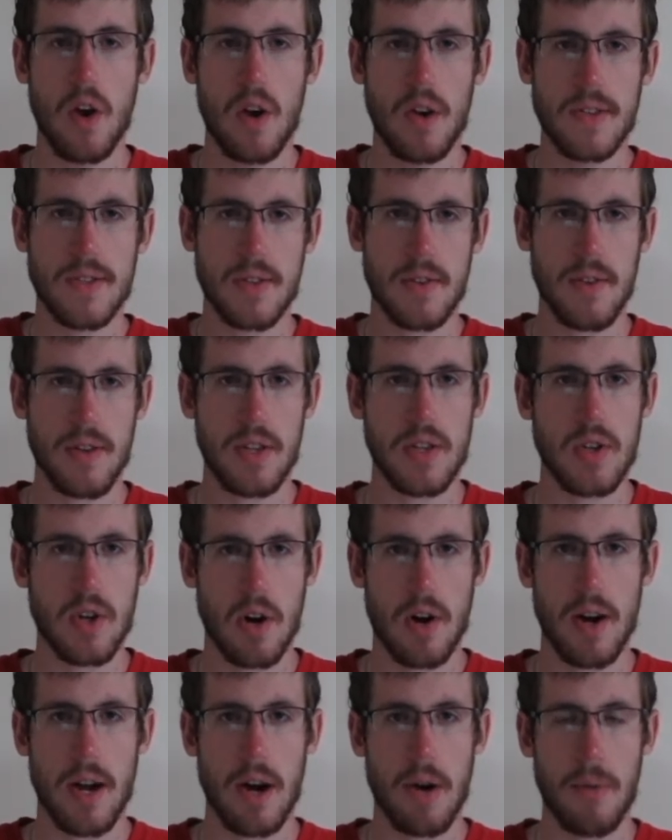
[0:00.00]
So let's
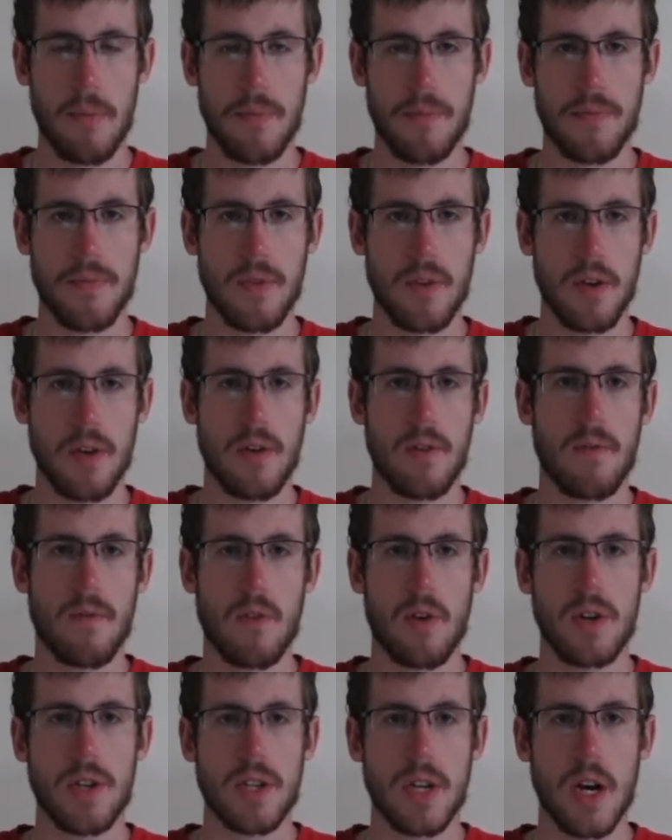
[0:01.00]
start out.
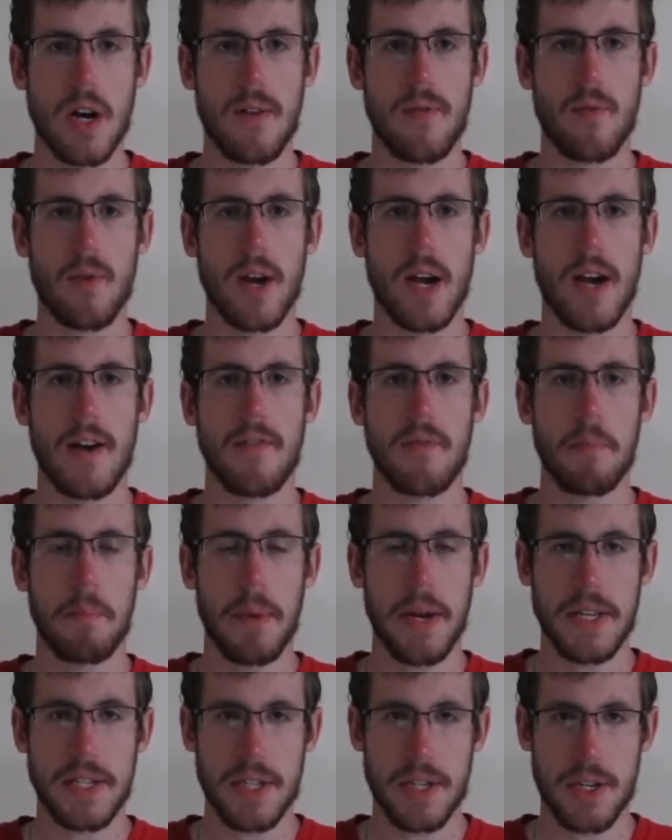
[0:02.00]
First off, we have
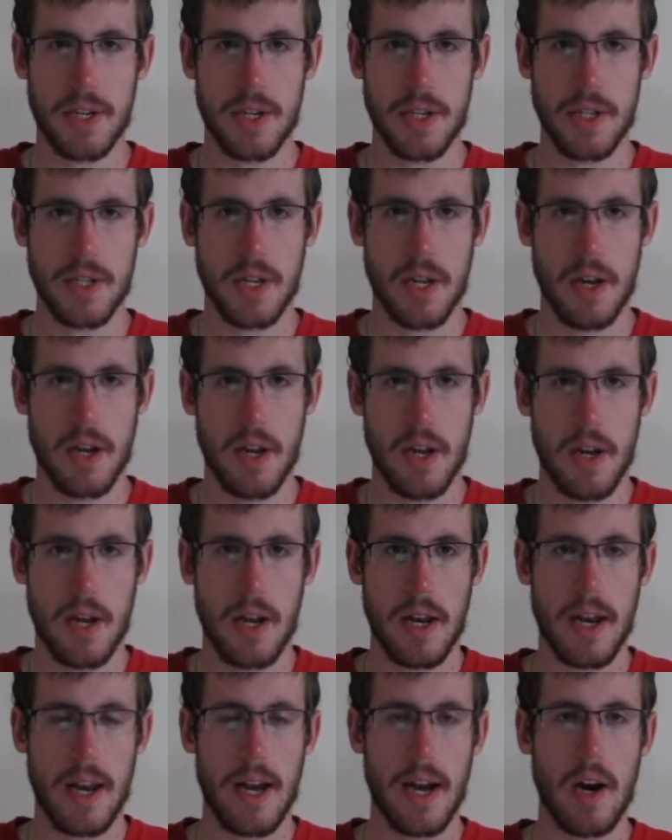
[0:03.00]
messages.
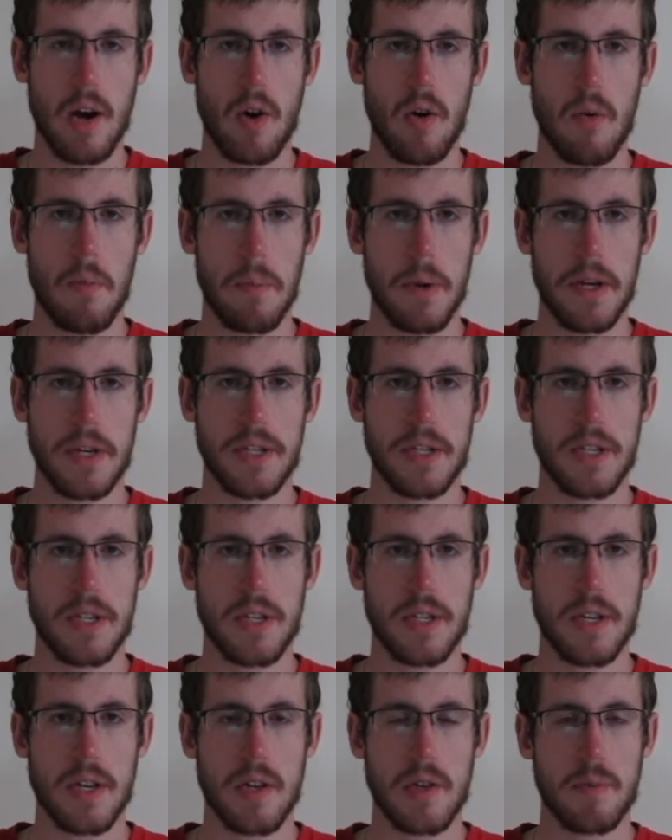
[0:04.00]
Now,
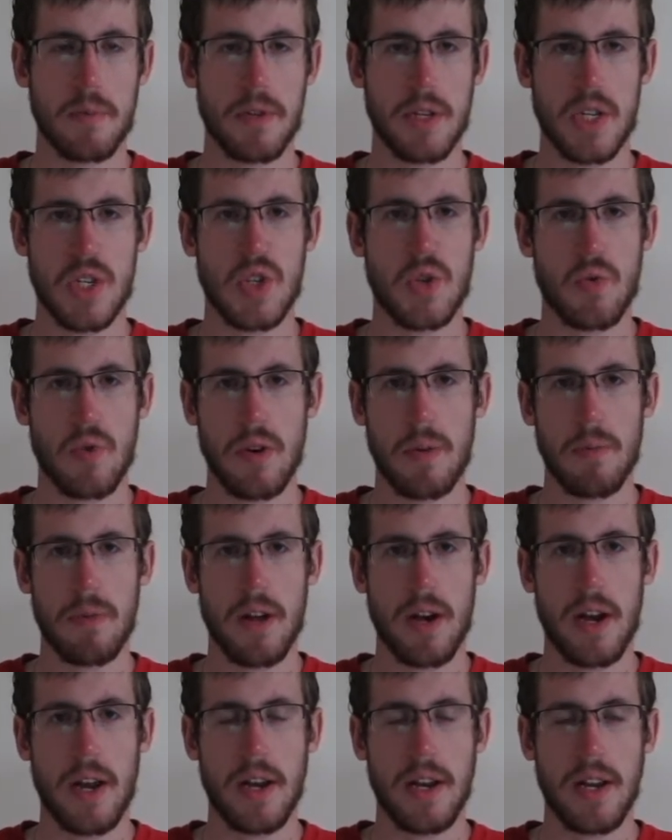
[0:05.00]
messages has been
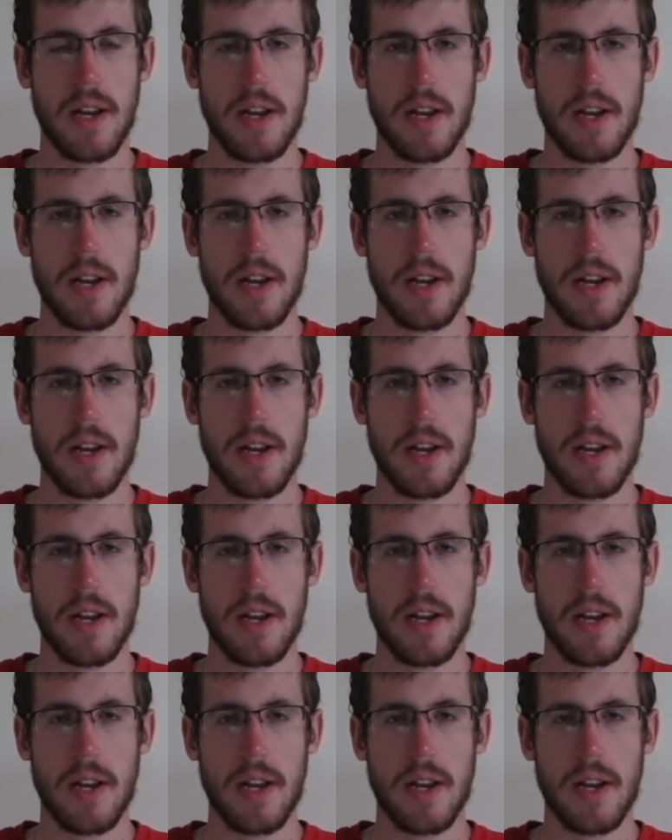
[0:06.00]
streamlined.